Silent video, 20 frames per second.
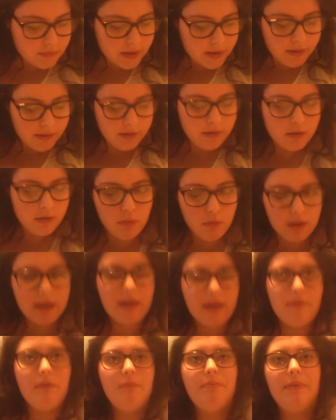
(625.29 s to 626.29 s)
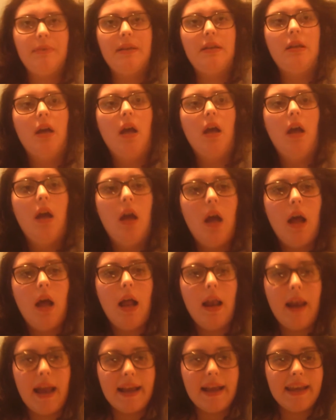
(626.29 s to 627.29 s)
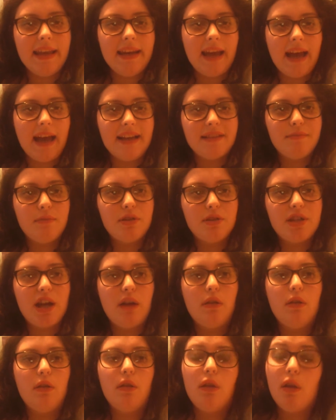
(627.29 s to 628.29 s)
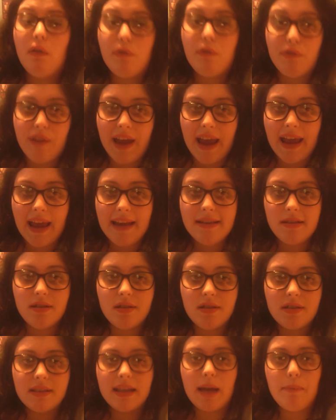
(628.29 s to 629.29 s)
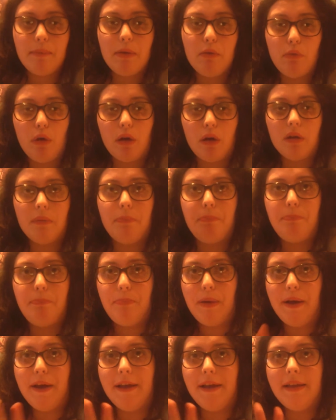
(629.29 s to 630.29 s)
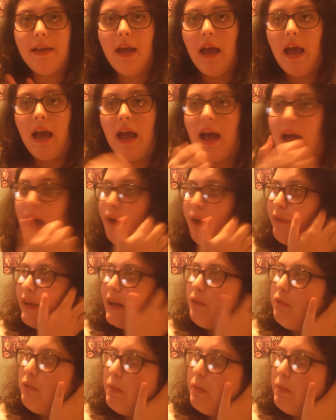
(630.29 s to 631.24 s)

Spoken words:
And then the one I haven't been liking as much, I love it, don't get me wrong, but I think I would